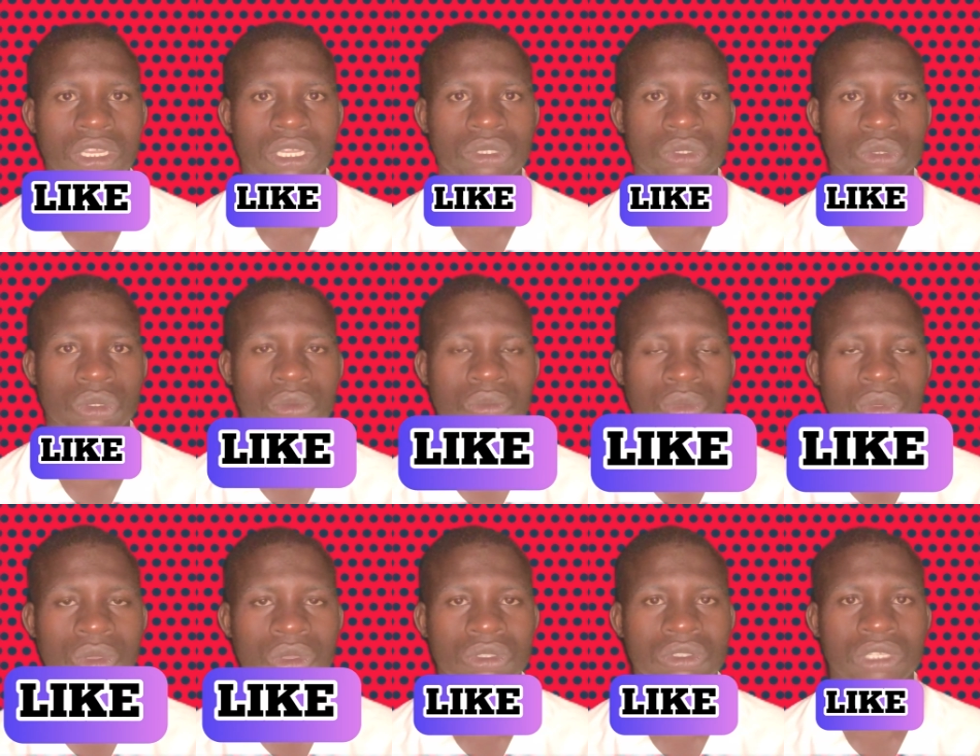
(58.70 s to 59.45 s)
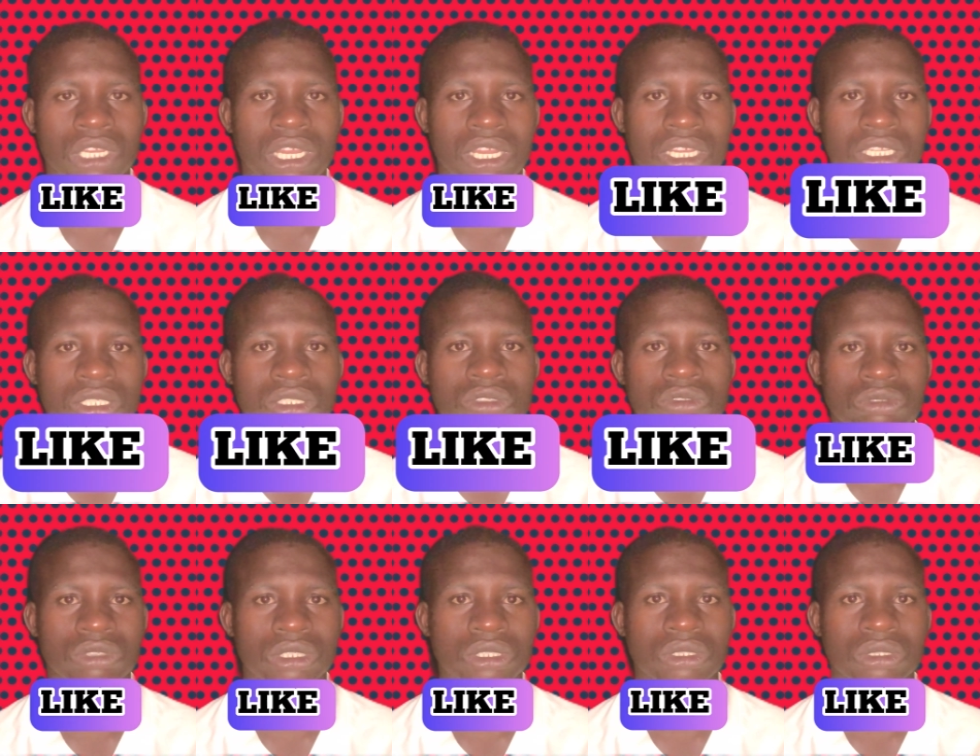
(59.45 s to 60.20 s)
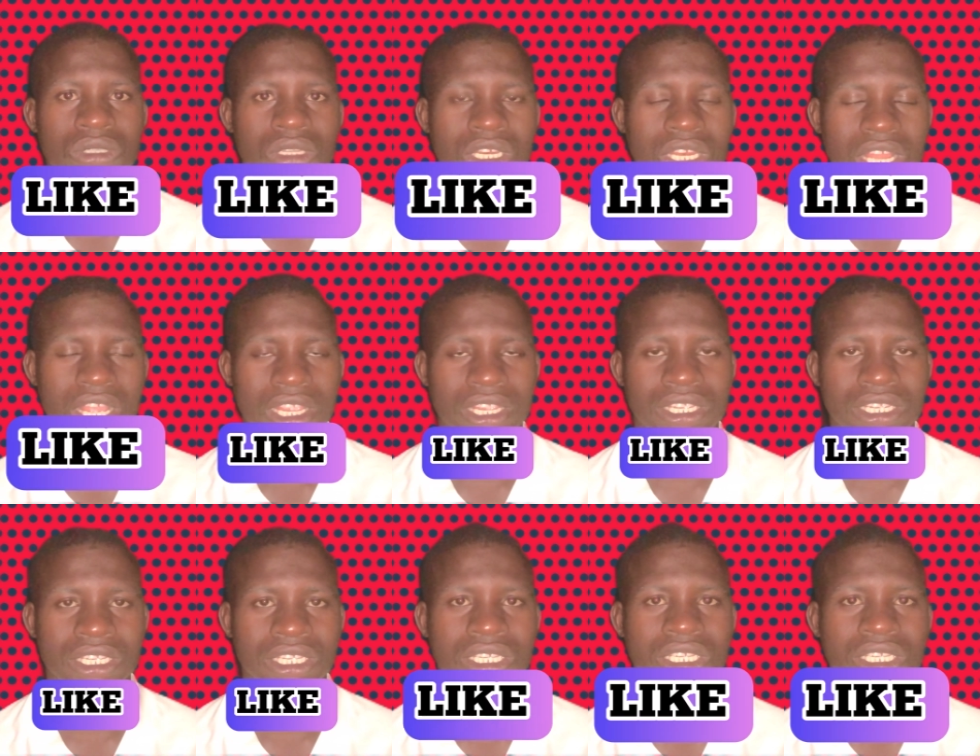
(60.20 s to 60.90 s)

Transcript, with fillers: us. support us with your like